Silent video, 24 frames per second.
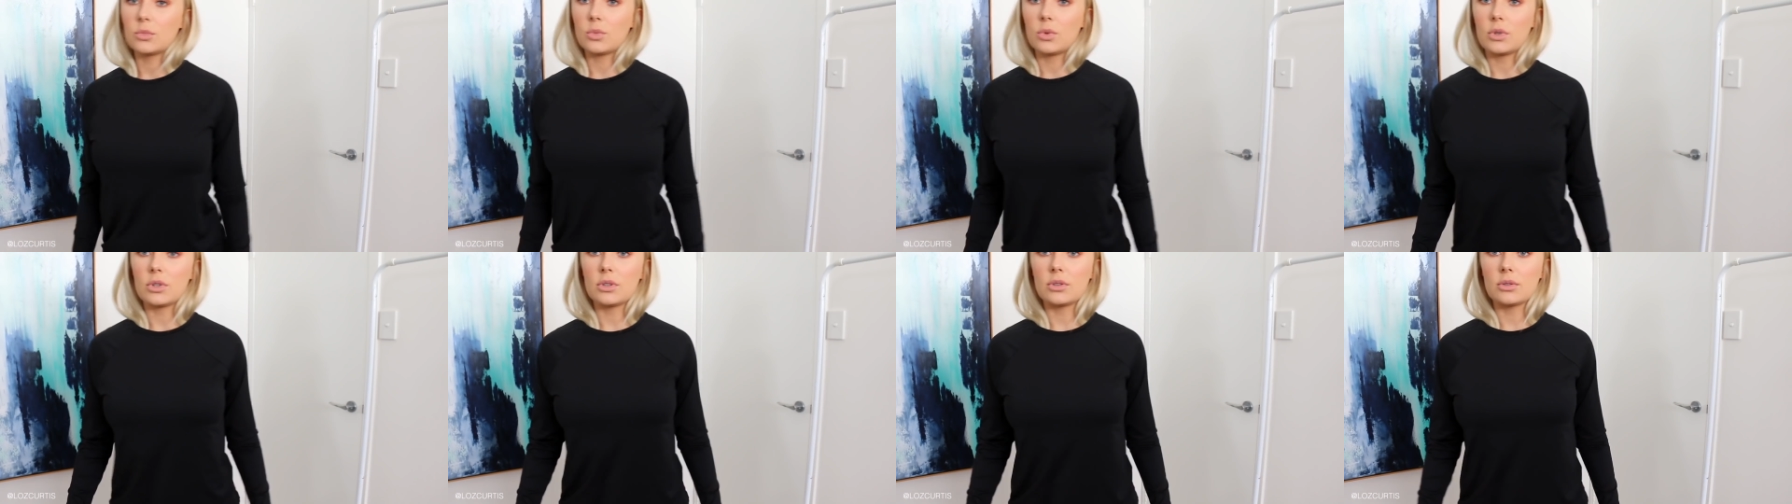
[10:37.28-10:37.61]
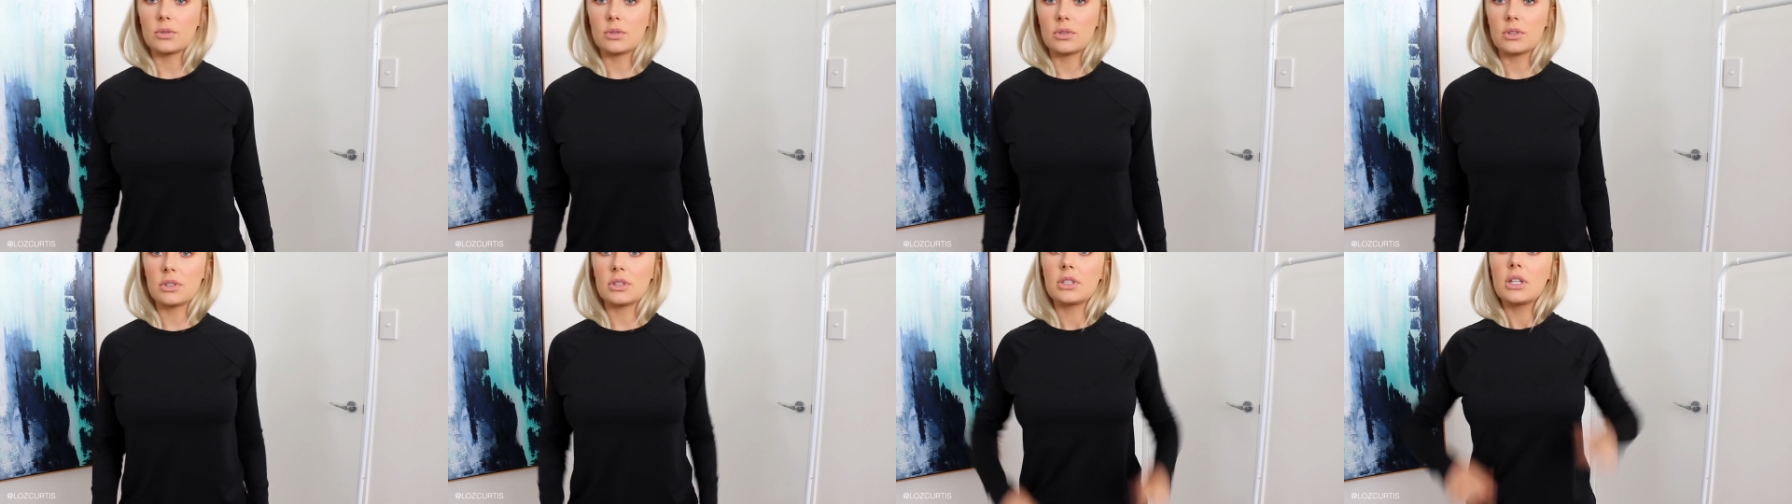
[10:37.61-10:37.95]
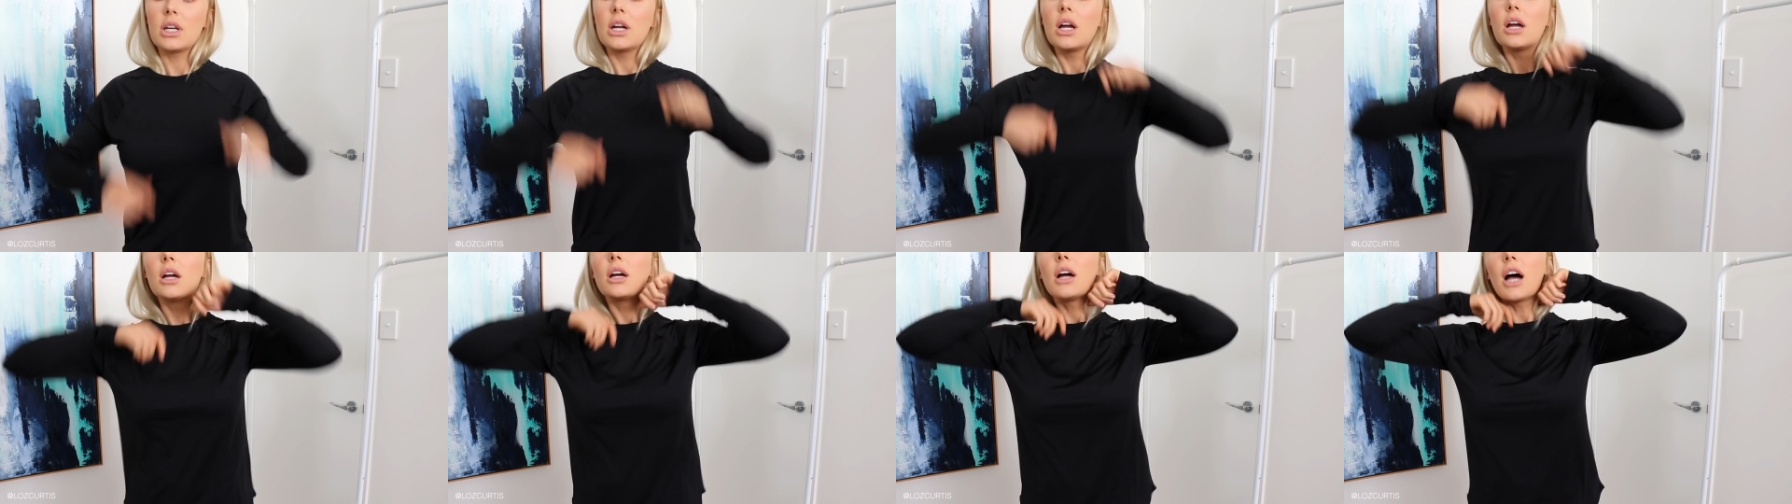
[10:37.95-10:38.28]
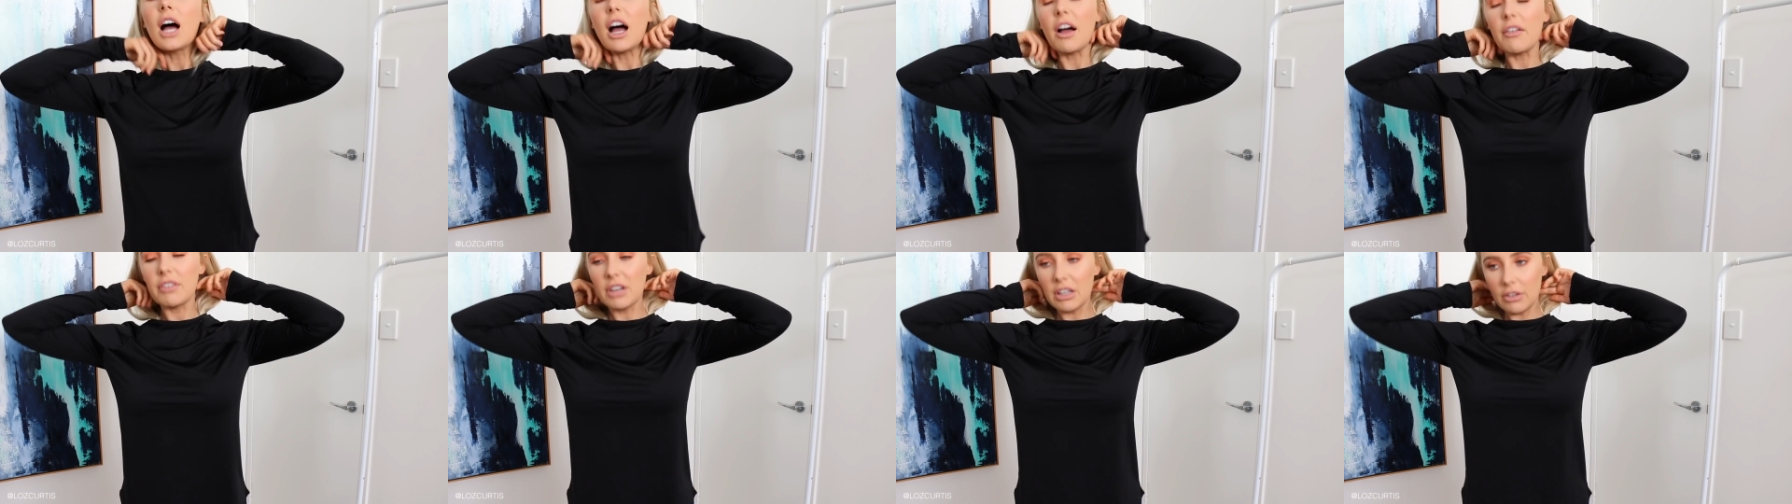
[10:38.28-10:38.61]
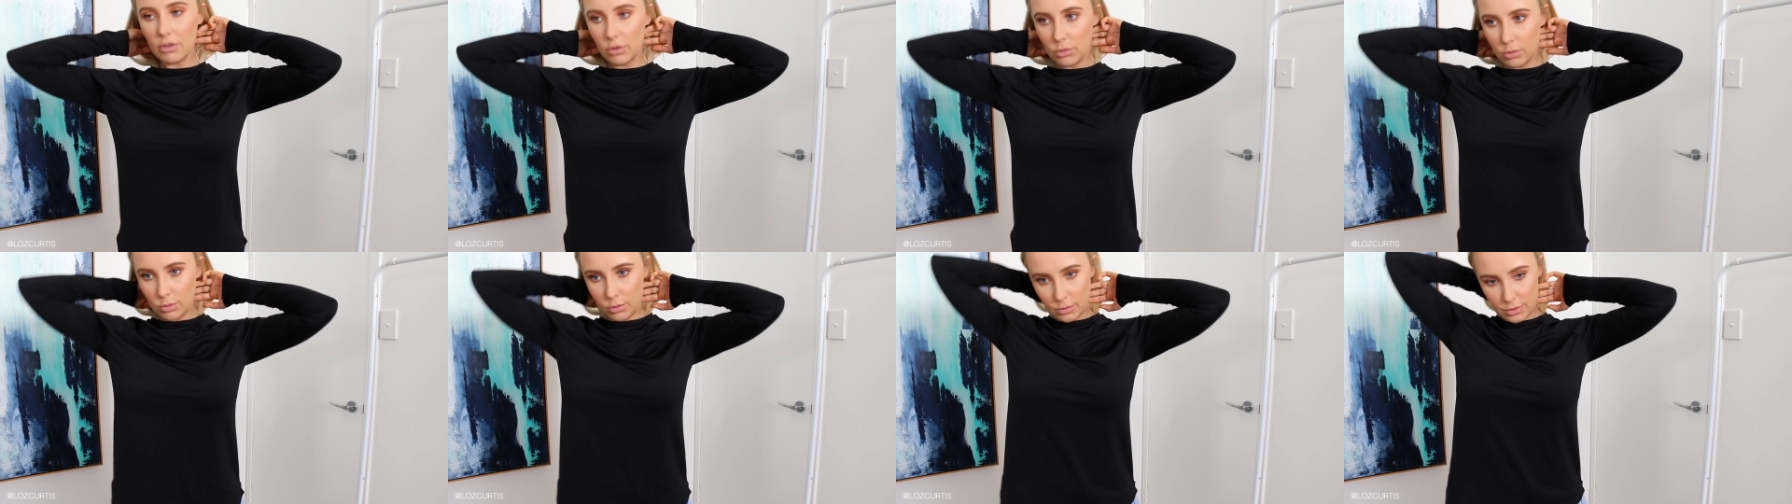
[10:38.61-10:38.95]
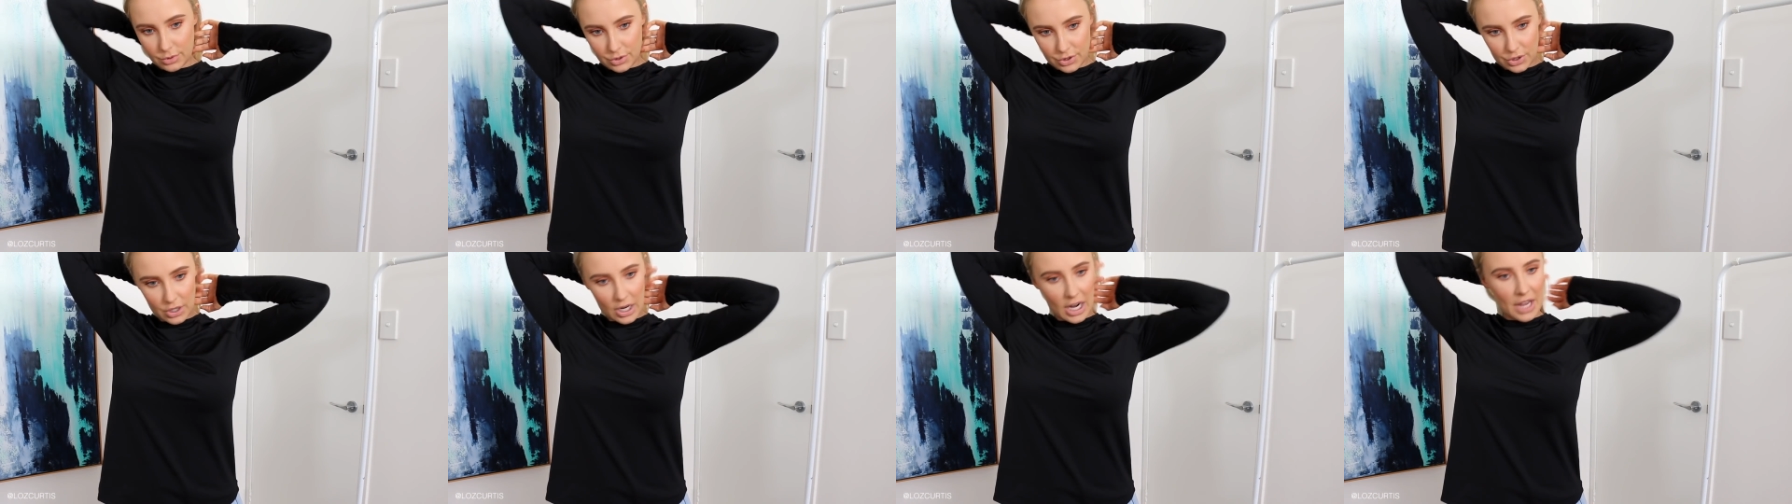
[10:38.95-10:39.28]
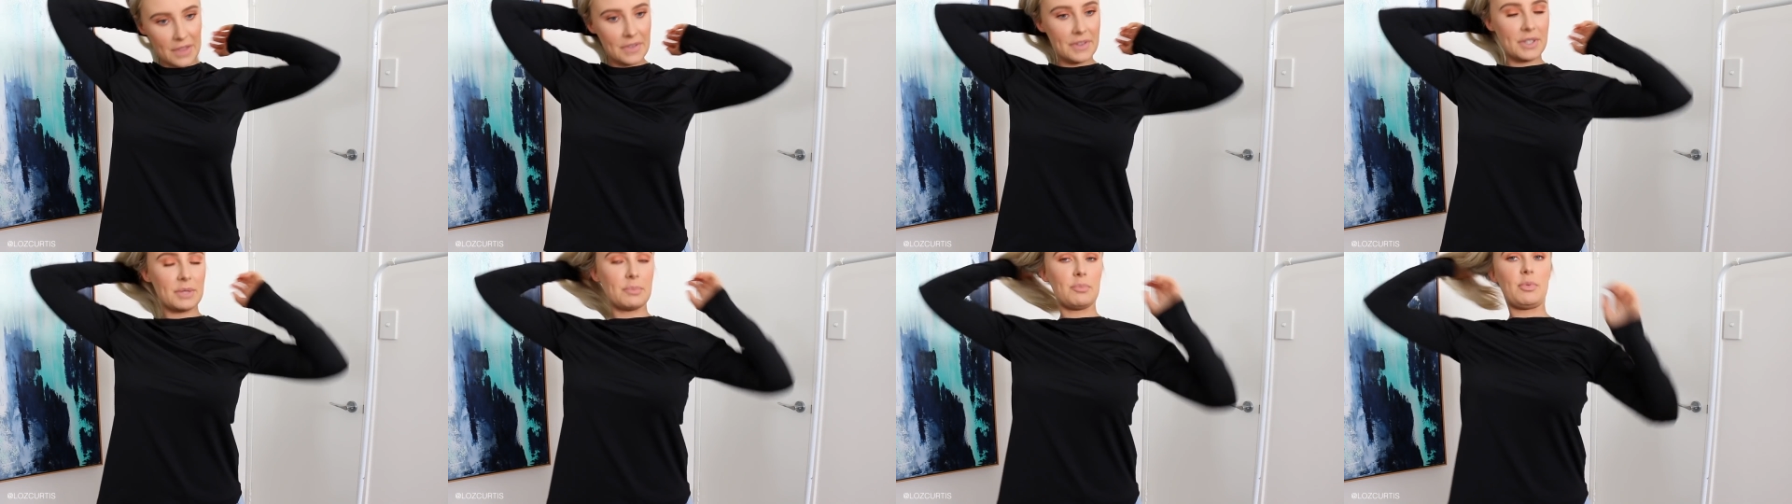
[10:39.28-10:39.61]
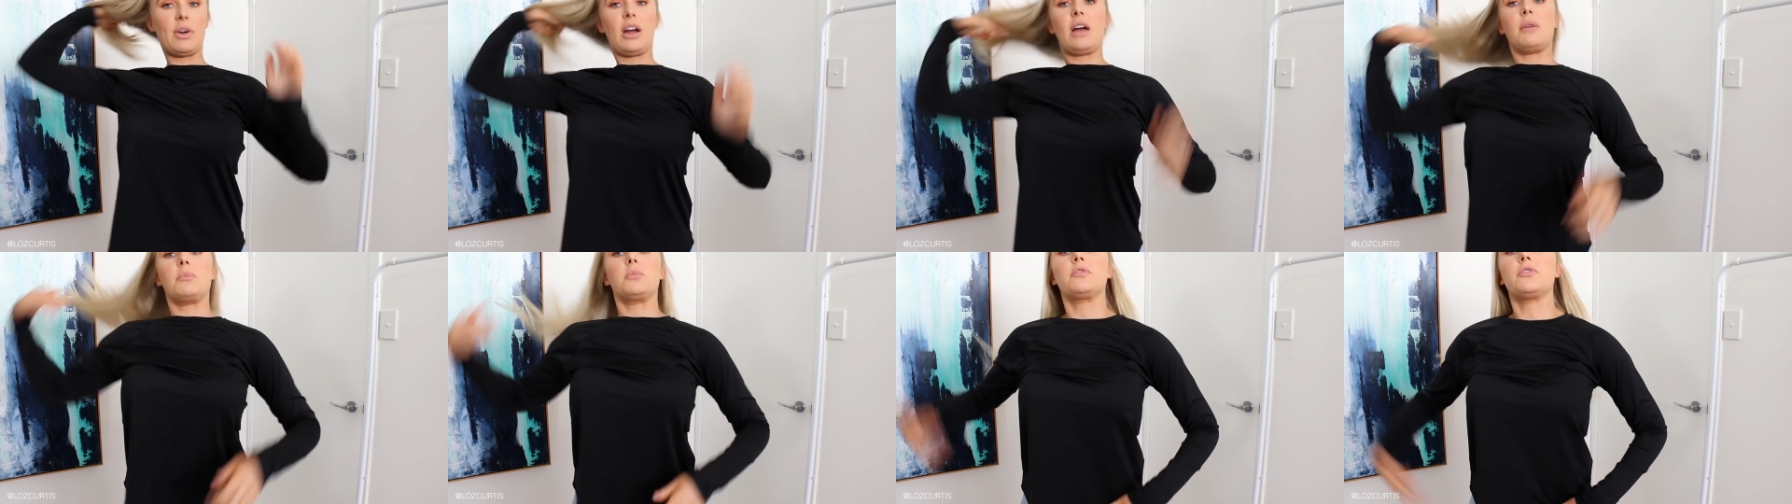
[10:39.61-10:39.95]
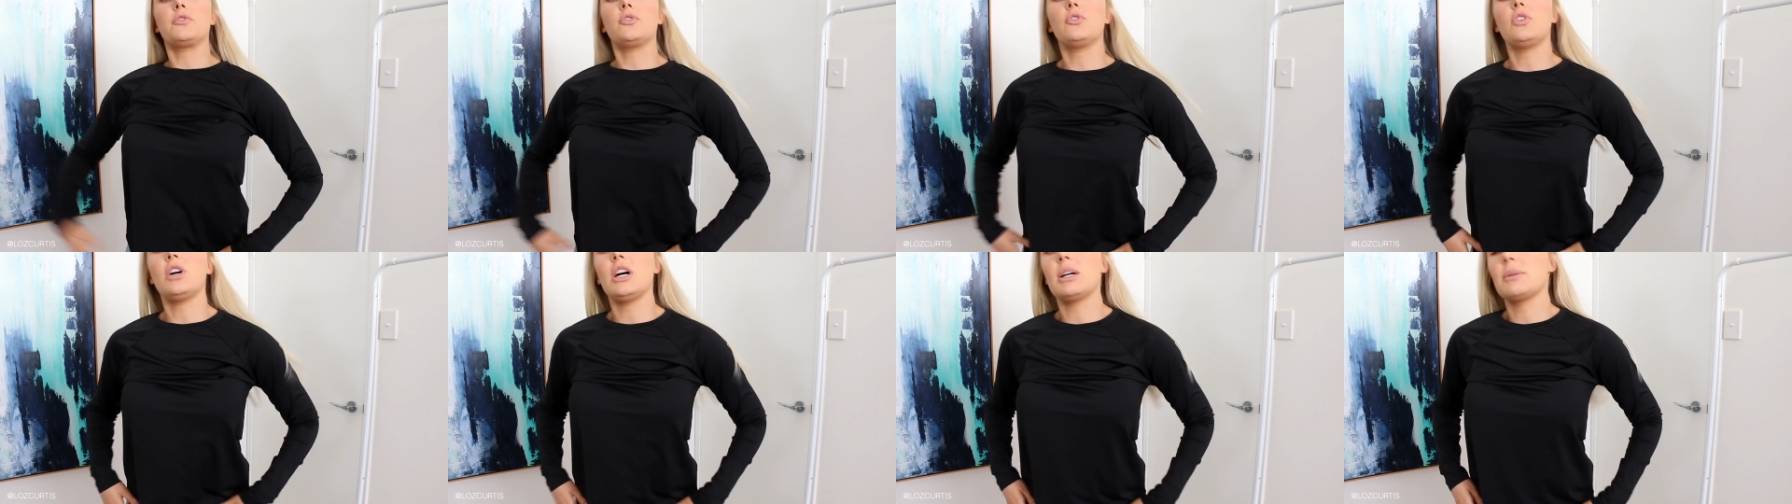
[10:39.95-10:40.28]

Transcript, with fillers: whoa. I've never tried this brand before.